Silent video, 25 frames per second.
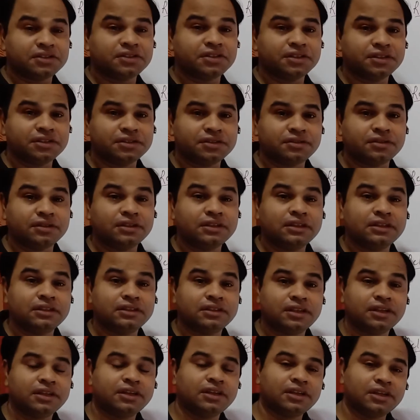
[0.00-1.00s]
is
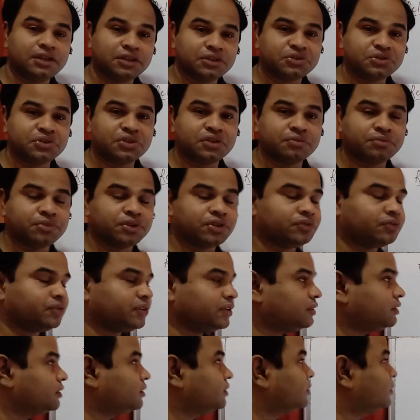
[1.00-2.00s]
the relation between